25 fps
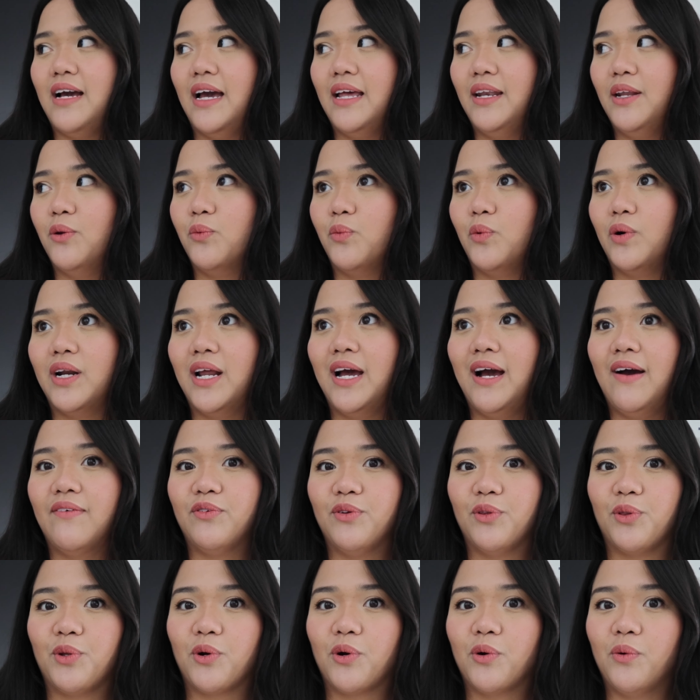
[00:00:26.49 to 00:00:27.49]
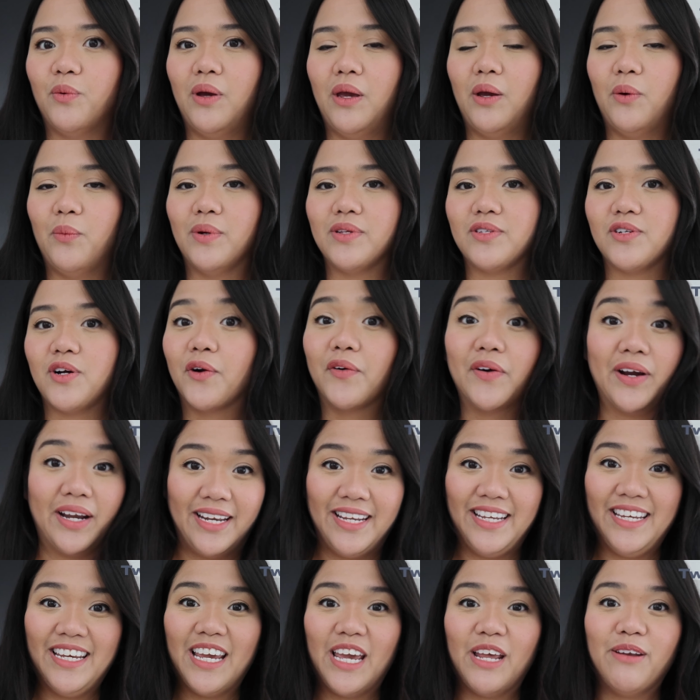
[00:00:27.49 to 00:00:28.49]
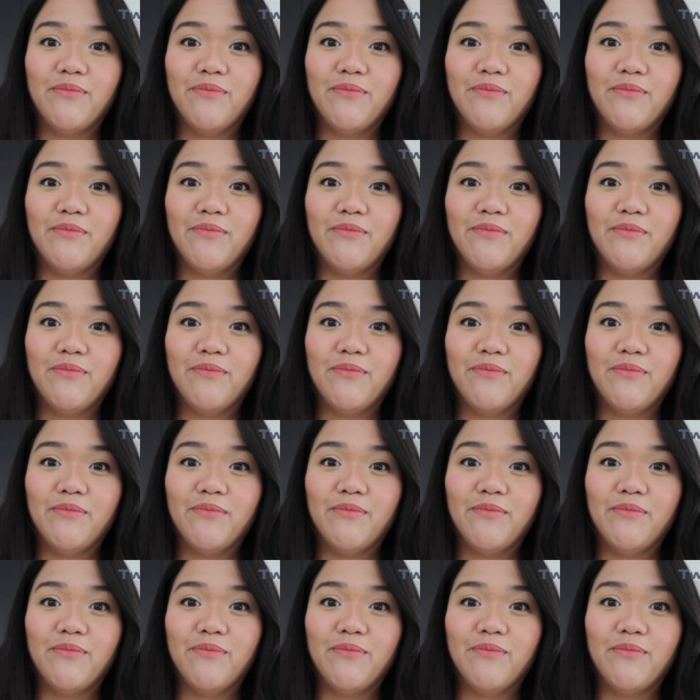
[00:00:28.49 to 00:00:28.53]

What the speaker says: I didn't want to have to throw away what's already